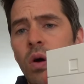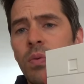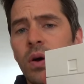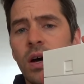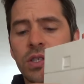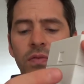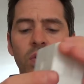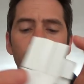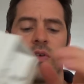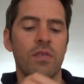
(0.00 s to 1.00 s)
why I put an R J
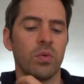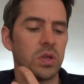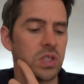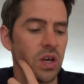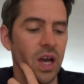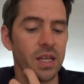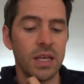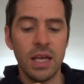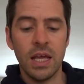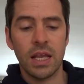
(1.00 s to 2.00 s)
forty-five on one side.
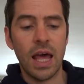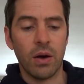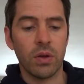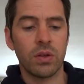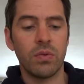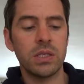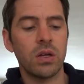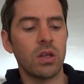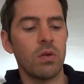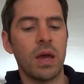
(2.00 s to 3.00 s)
Now, the reason
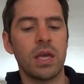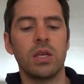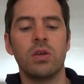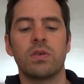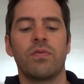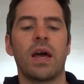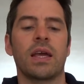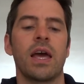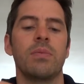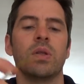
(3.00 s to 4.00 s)
I don't make it using flat
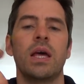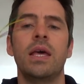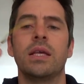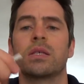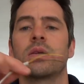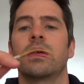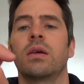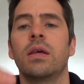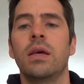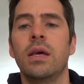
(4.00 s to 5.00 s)
cable is
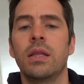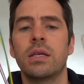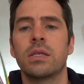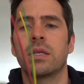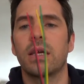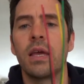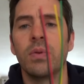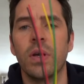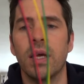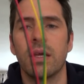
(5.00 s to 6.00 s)
this is the
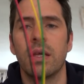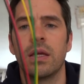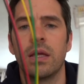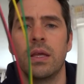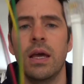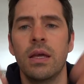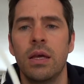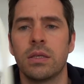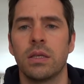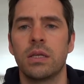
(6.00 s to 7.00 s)
cable here. Yeah,
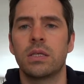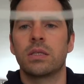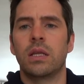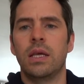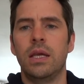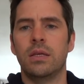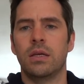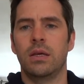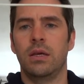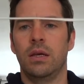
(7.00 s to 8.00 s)
so this is the lead,
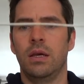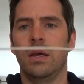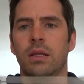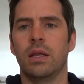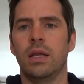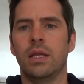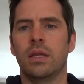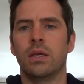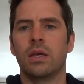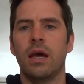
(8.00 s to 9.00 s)
the lead
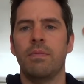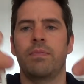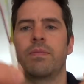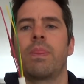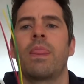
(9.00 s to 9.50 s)
that you get.